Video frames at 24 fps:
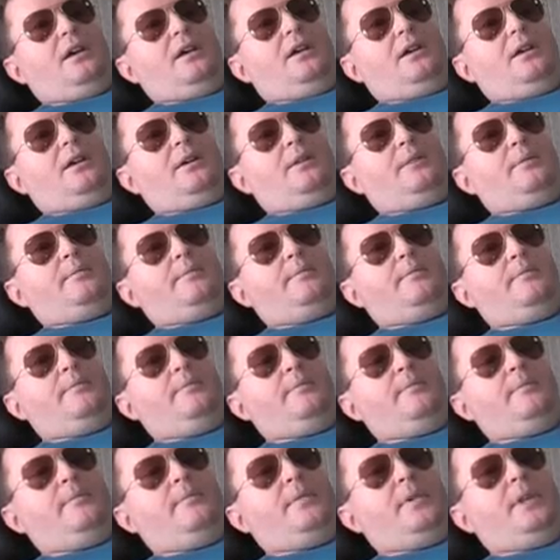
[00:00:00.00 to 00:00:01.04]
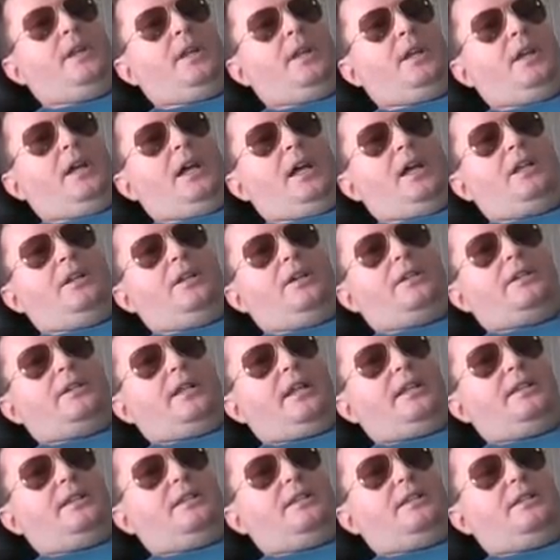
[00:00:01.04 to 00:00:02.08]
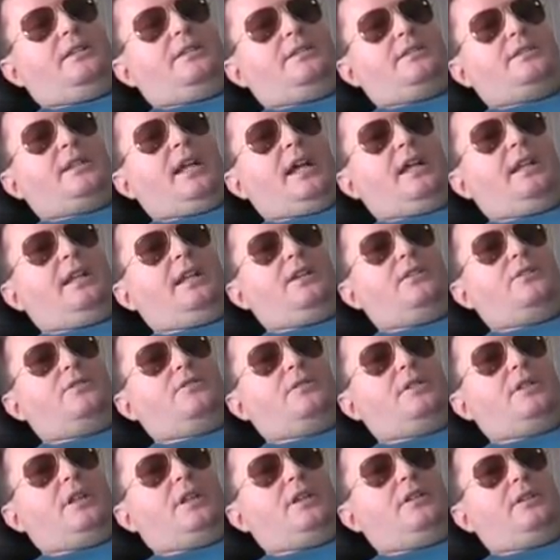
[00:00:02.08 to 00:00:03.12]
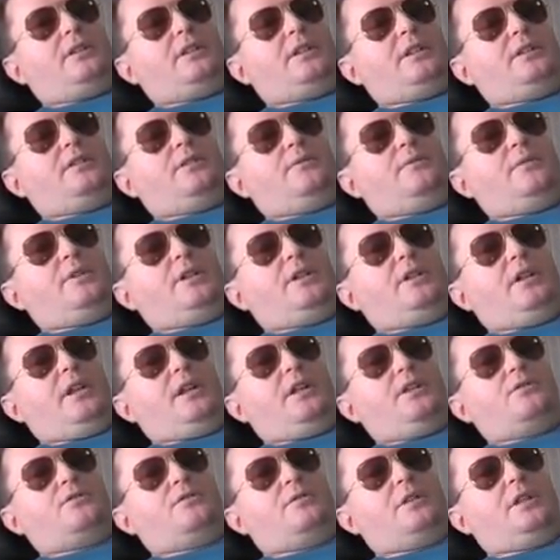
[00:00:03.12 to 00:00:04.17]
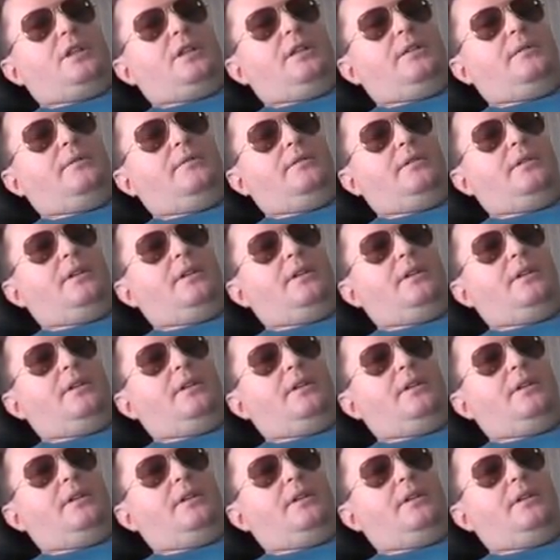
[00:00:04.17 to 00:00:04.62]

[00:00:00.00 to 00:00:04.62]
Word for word: Um, I looked at the side entry, I looked at the rear entry.